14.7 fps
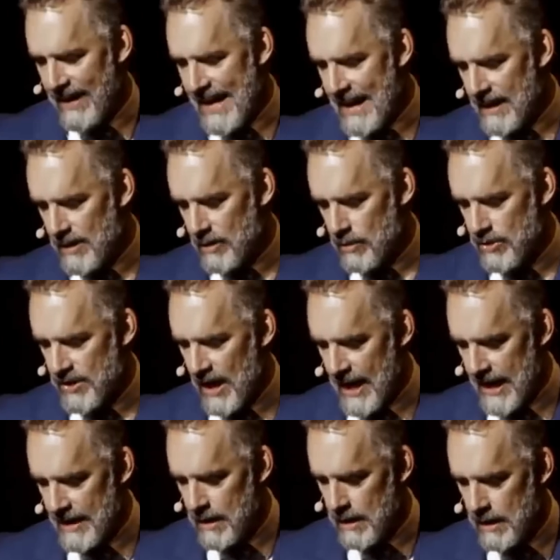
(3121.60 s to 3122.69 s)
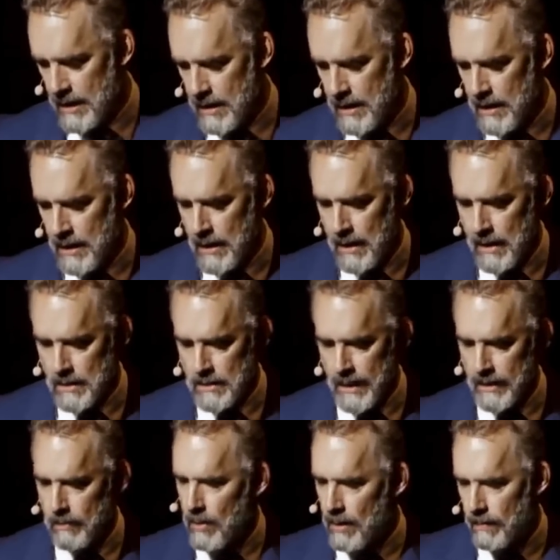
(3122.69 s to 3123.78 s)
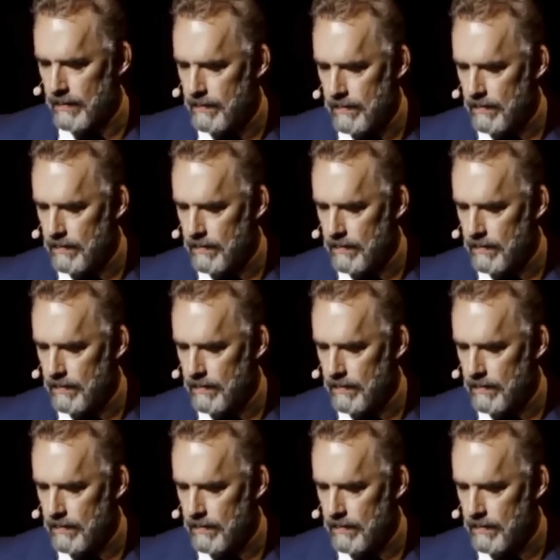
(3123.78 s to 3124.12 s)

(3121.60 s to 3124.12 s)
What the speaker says: an ache in your side. It's like, well,